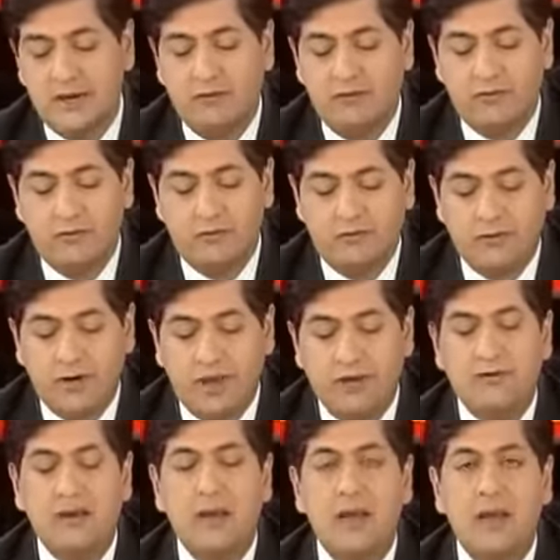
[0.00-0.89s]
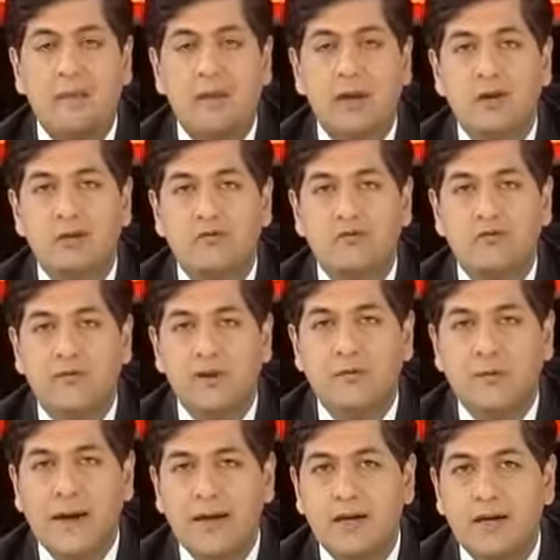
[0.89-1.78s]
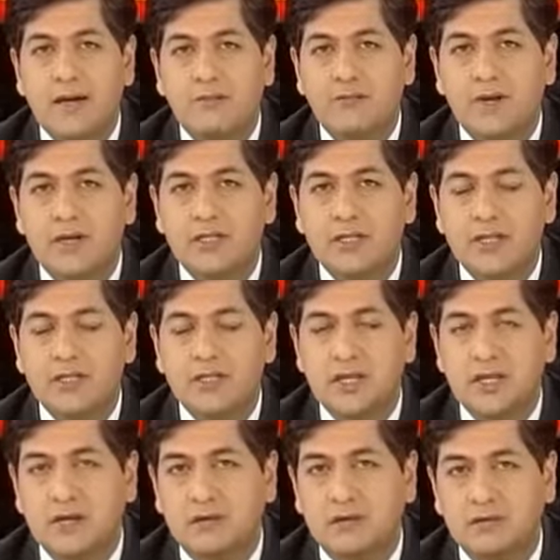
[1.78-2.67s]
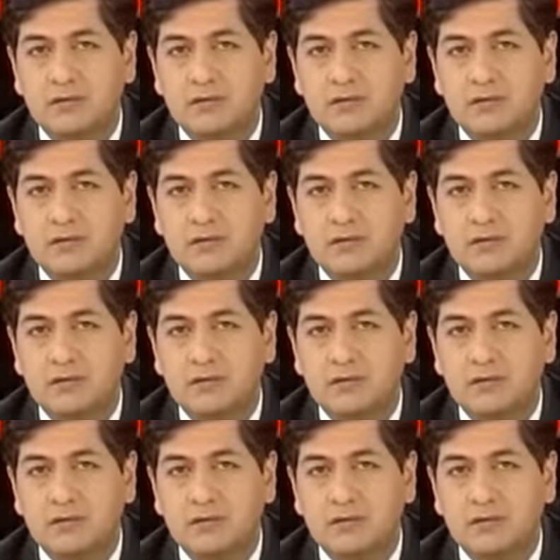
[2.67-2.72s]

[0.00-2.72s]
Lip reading: you've forgiven him and you've invited him for the satsang.